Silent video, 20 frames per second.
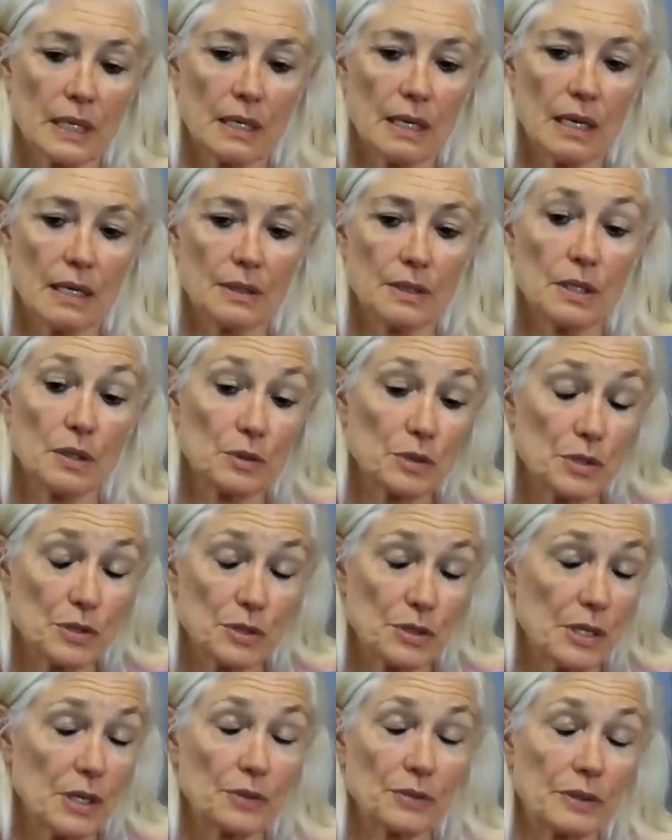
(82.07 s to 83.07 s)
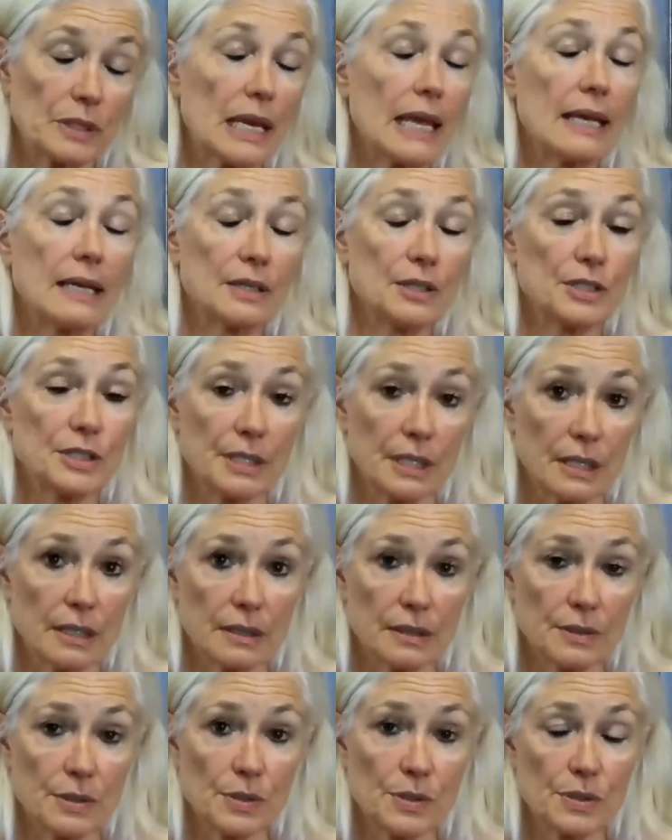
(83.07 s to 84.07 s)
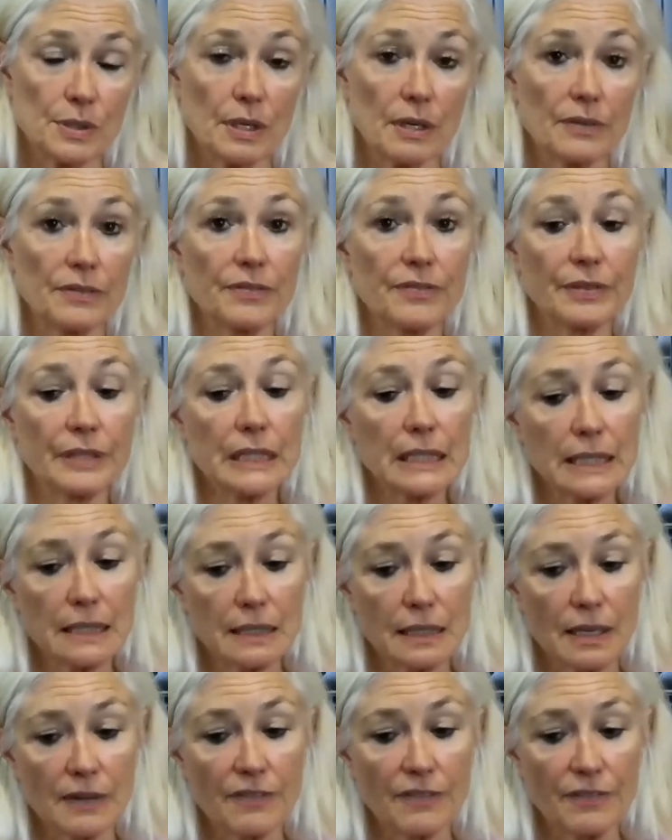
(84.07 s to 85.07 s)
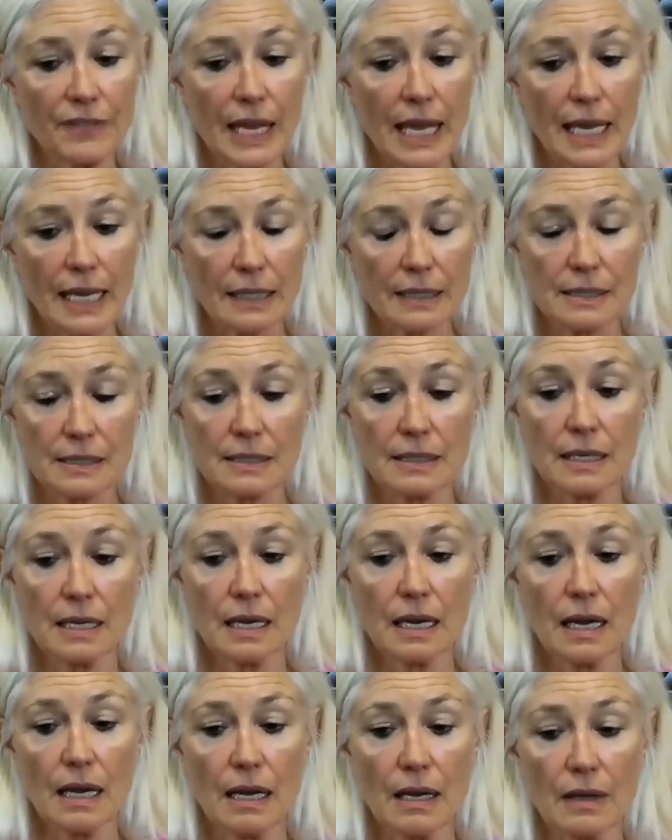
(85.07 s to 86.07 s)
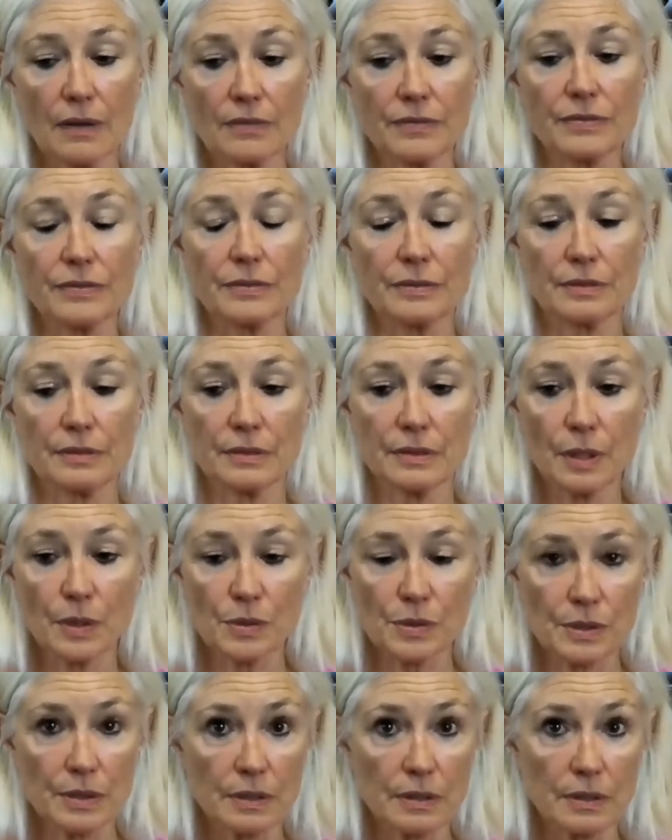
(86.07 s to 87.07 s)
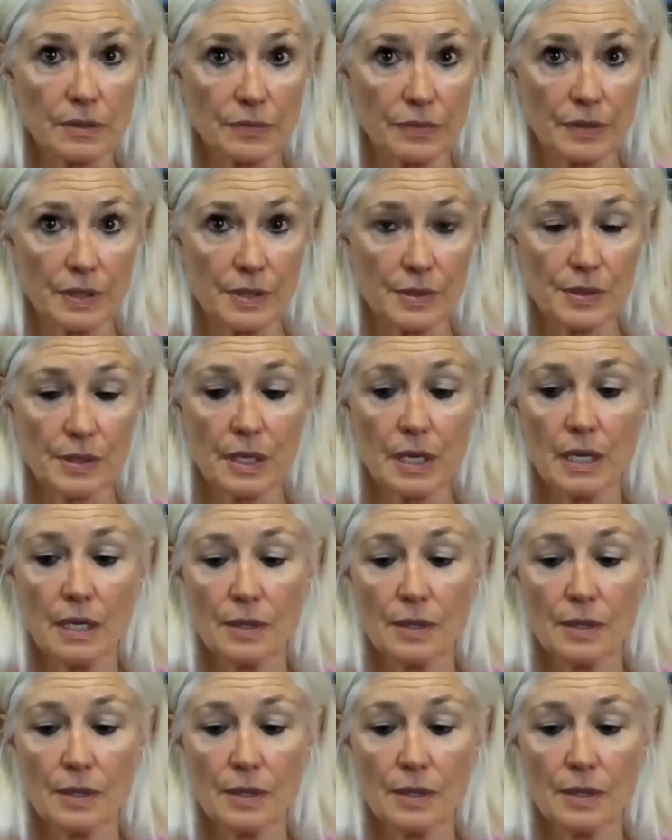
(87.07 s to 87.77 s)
just general aging to start feeling the effects of those deliveries.